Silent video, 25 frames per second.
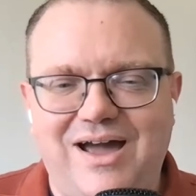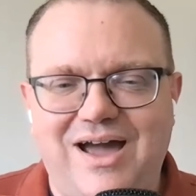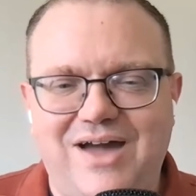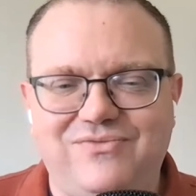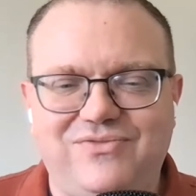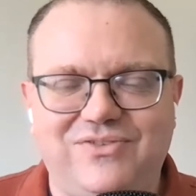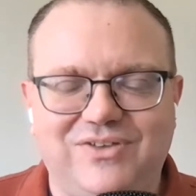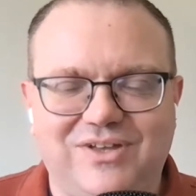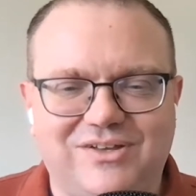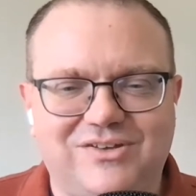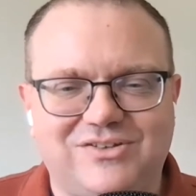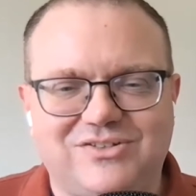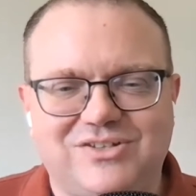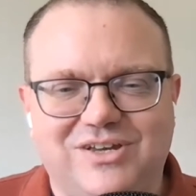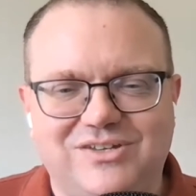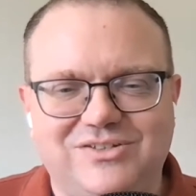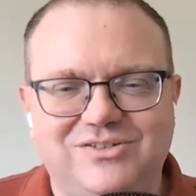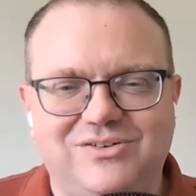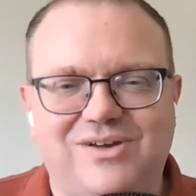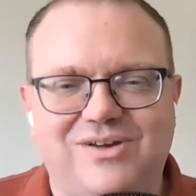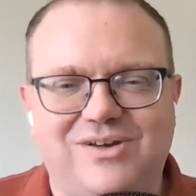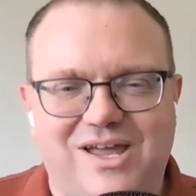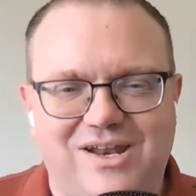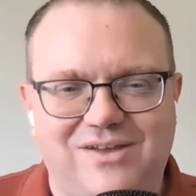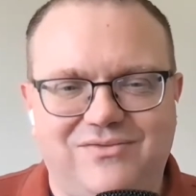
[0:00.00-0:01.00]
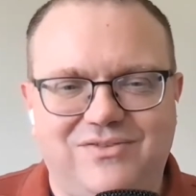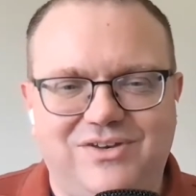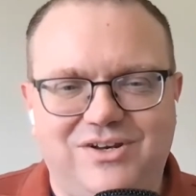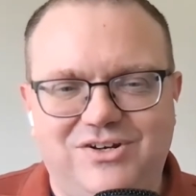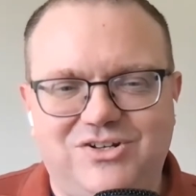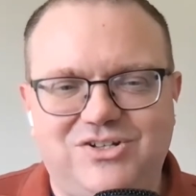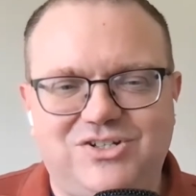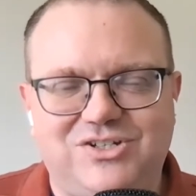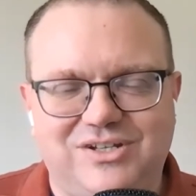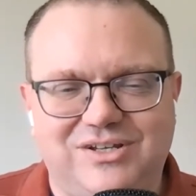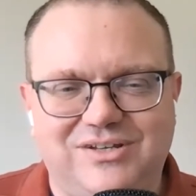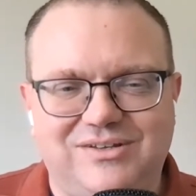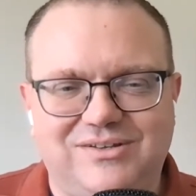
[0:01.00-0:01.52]
I feel like there's also kind of an
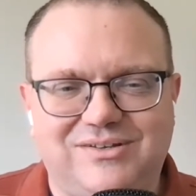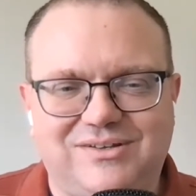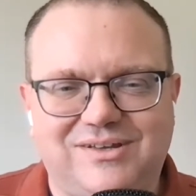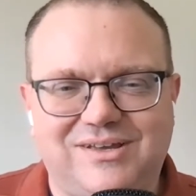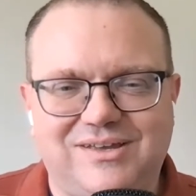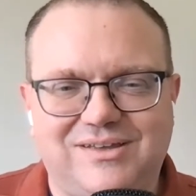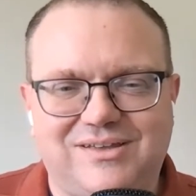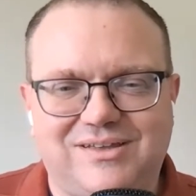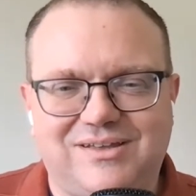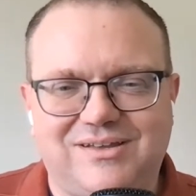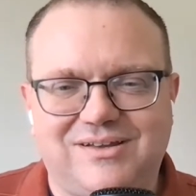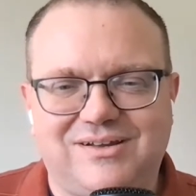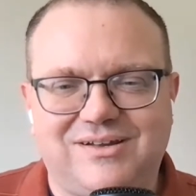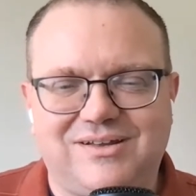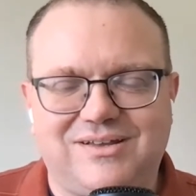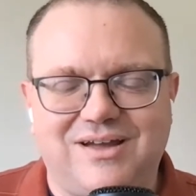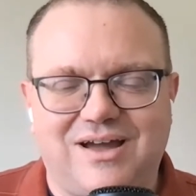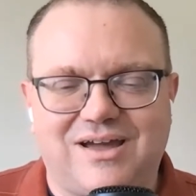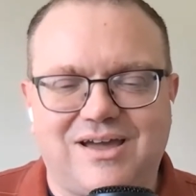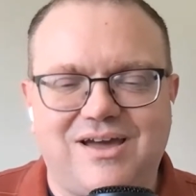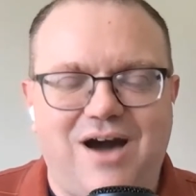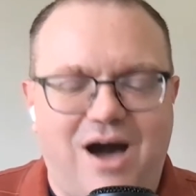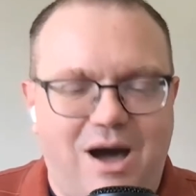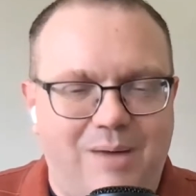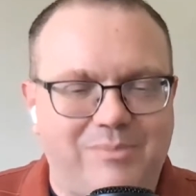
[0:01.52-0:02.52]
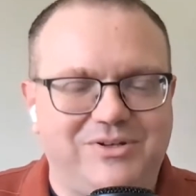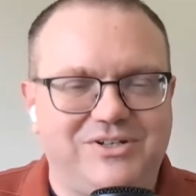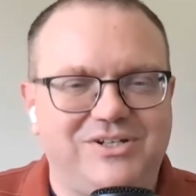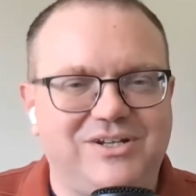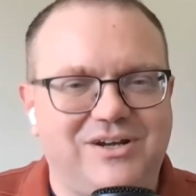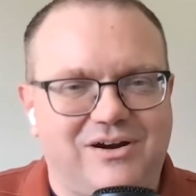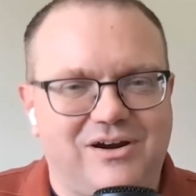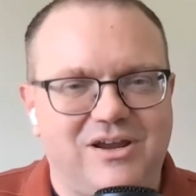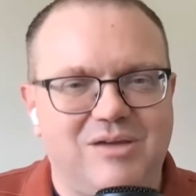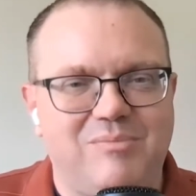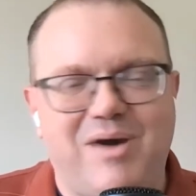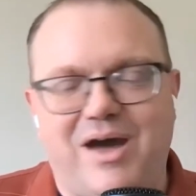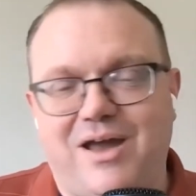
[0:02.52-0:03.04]
interesting a
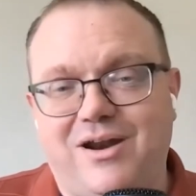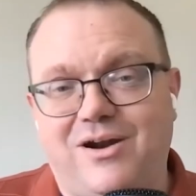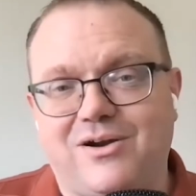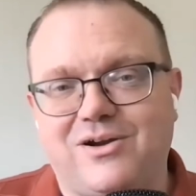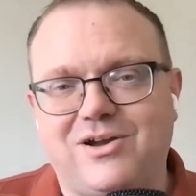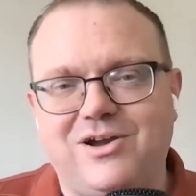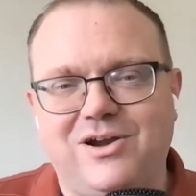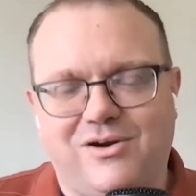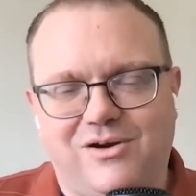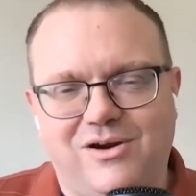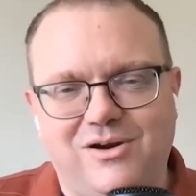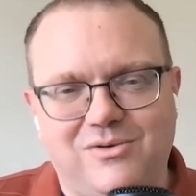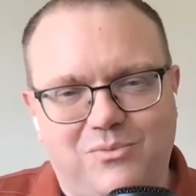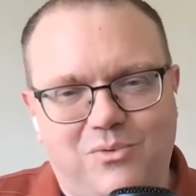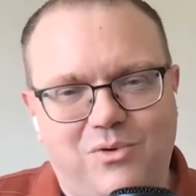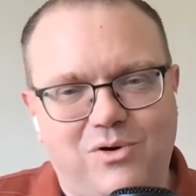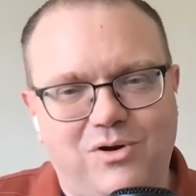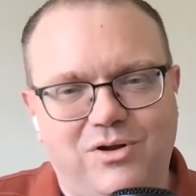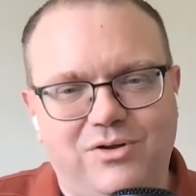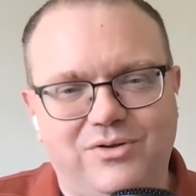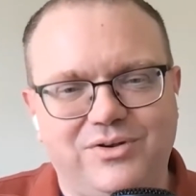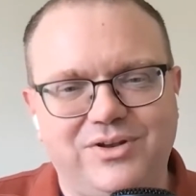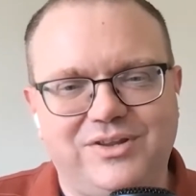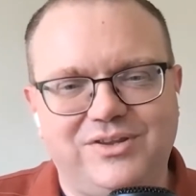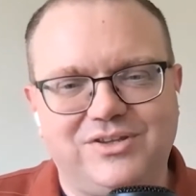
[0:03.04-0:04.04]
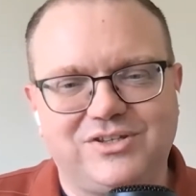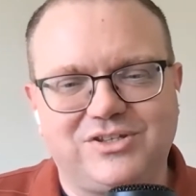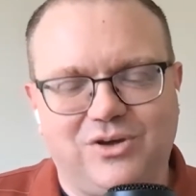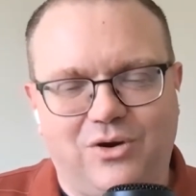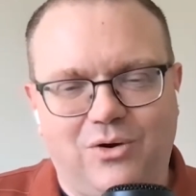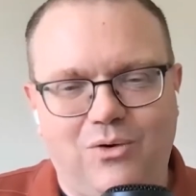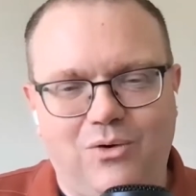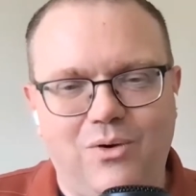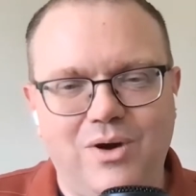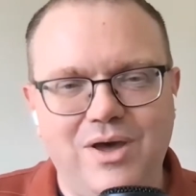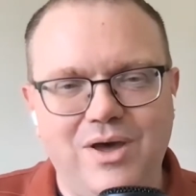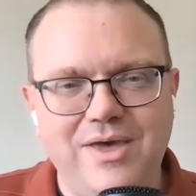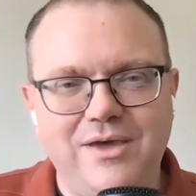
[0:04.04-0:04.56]
commentary about our current world and this
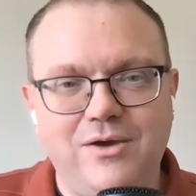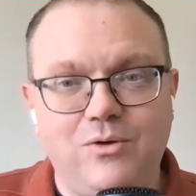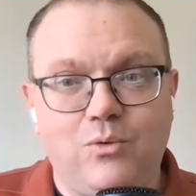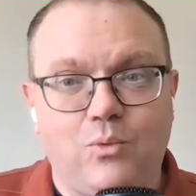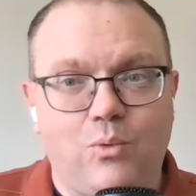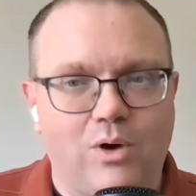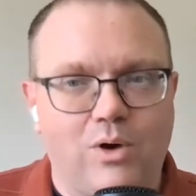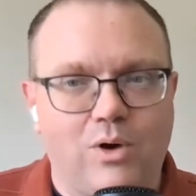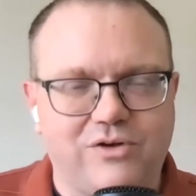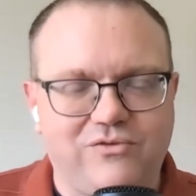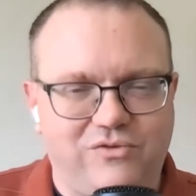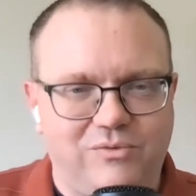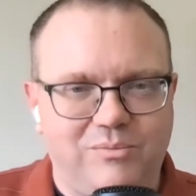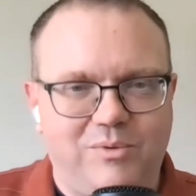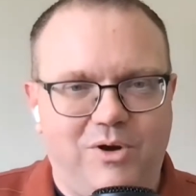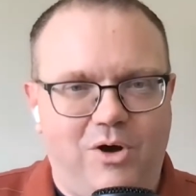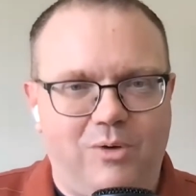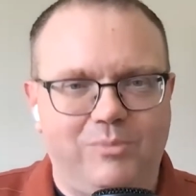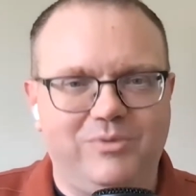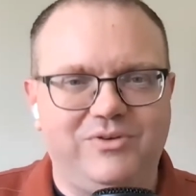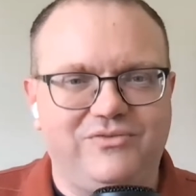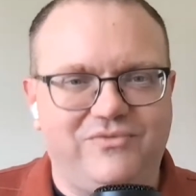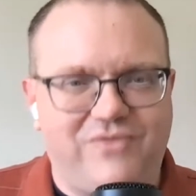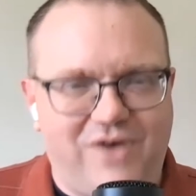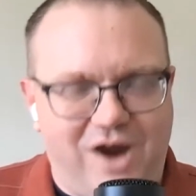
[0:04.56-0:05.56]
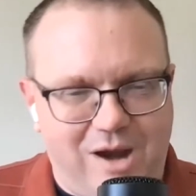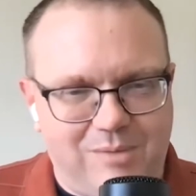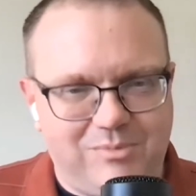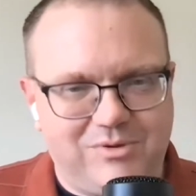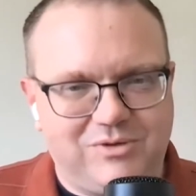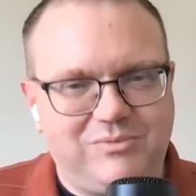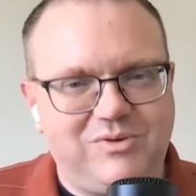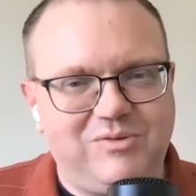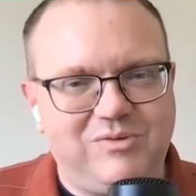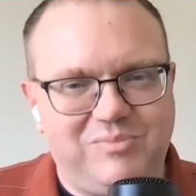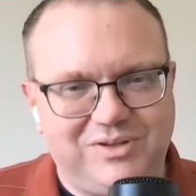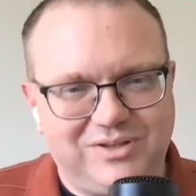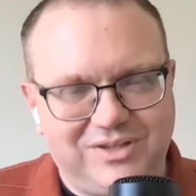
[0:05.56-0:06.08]
whole work from home environment
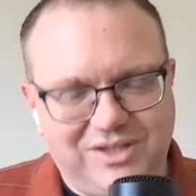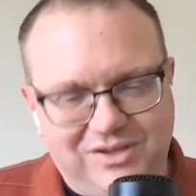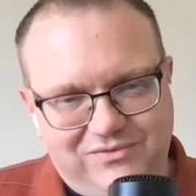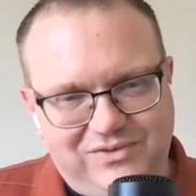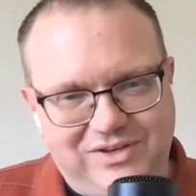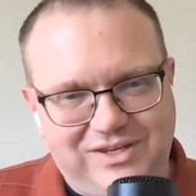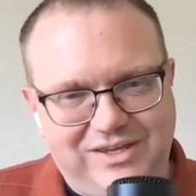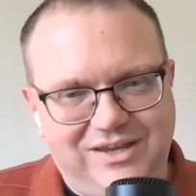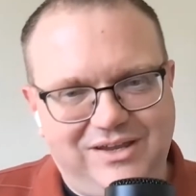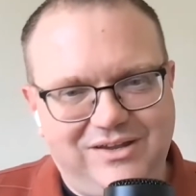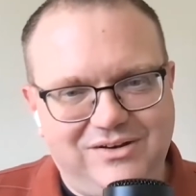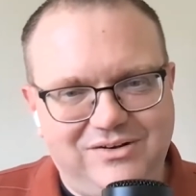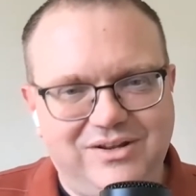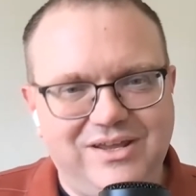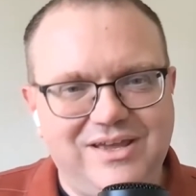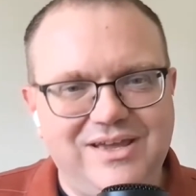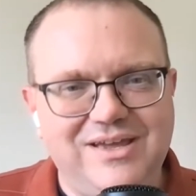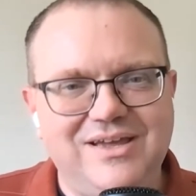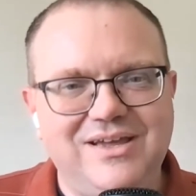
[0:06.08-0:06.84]
we've been living in